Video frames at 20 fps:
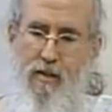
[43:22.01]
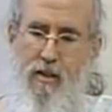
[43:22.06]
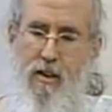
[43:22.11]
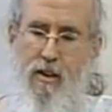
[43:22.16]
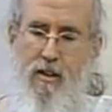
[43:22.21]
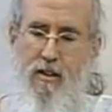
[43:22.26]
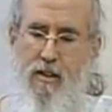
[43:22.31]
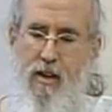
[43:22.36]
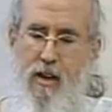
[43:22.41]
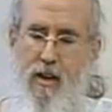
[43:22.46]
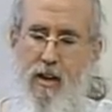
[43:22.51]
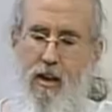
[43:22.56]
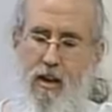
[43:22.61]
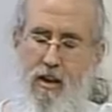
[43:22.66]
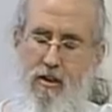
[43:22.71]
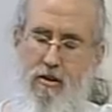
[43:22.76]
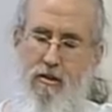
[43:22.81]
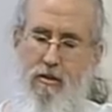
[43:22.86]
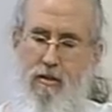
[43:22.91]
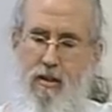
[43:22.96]
You can take
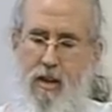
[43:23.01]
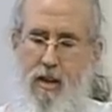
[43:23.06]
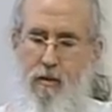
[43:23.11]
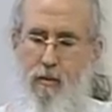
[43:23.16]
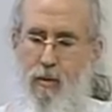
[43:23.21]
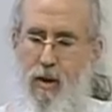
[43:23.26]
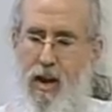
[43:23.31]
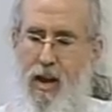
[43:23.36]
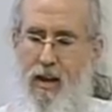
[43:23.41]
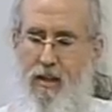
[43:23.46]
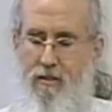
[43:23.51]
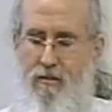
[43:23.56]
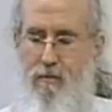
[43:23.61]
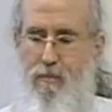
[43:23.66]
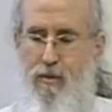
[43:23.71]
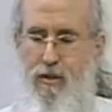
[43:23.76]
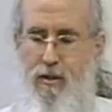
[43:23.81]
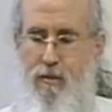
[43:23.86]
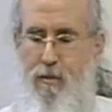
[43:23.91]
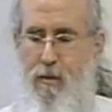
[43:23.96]
you can take rats and
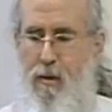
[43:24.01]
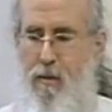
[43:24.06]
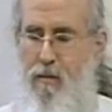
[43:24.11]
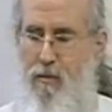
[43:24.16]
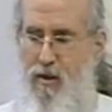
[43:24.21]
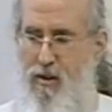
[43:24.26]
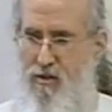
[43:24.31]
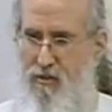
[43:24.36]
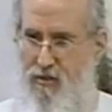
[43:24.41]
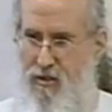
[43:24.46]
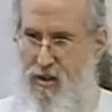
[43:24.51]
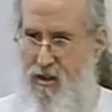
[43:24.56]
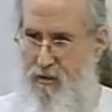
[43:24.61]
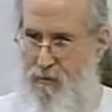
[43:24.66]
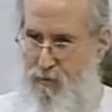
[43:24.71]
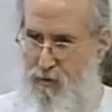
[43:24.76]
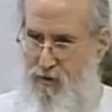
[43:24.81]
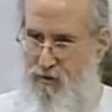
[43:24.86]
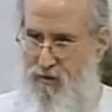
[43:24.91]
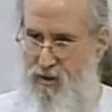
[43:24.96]
put them in a pristine
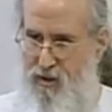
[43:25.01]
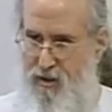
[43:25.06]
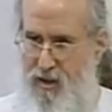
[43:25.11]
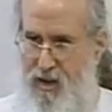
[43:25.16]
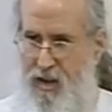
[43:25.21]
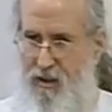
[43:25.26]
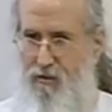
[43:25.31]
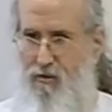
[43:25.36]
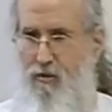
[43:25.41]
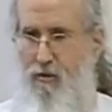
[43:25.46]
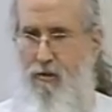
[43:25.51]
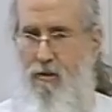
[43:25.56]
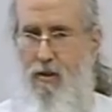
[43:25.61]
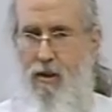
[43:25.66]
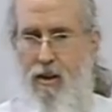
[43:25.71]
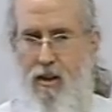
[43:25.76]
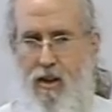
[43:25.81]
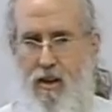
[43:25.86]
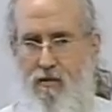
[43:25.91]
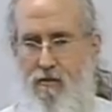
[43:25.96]
pristine natural
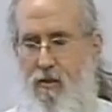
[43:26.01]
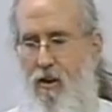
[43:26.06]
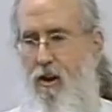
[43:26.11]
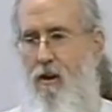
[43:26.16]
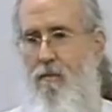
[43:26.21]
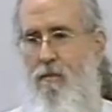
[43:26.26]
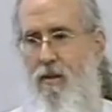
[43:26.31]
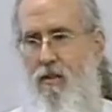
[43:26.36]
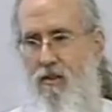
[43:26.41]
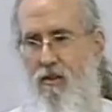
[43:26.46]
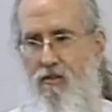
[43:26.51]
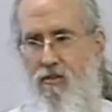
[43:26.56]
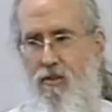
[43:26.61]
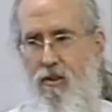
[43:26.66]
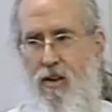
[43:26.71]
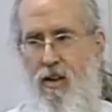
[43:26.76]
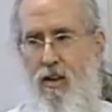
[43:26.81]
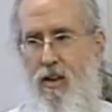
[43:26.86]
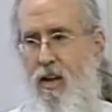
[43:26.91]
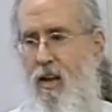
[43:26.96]
environment. They still
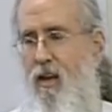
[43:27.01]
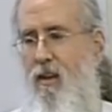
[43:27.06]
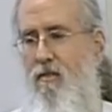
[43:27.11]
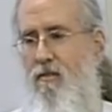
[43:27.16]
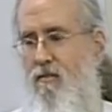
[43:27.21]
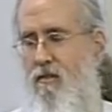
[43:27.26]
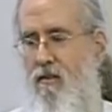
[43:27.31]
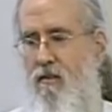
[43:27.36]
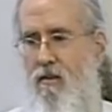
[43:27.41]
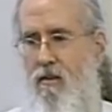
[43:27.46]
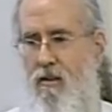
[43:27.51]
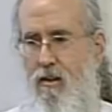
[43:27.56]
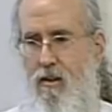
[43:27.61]
get cancer.